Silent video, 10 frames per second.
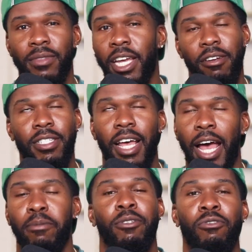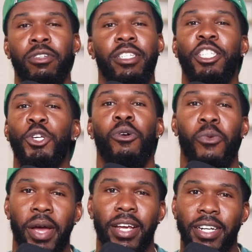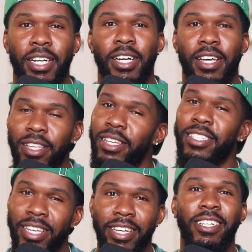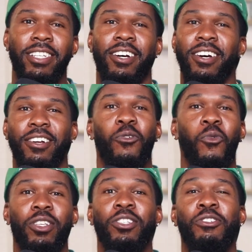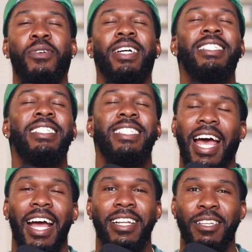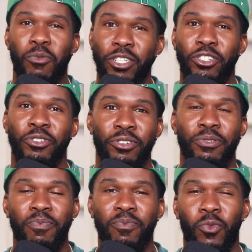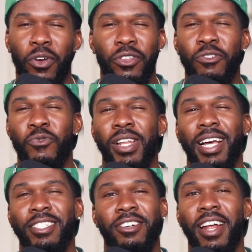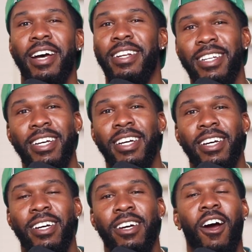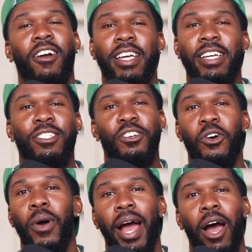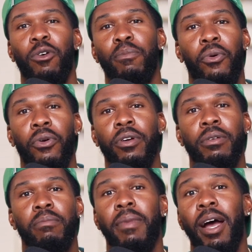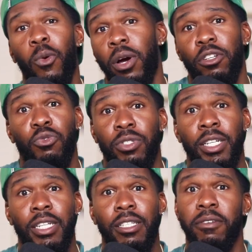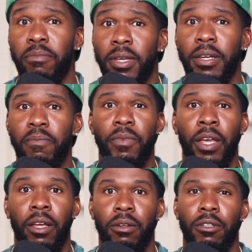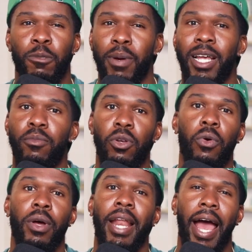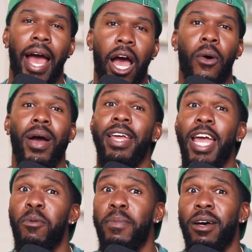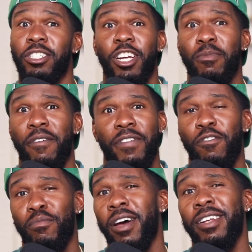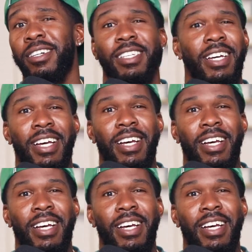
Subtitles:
carries absolutely zero weight. These kids are going to want to do exactly what you do, whether you realize it or not. Our kids know how important my wellness routine is to me, and despite them knowing how I am about sharing my favorite products,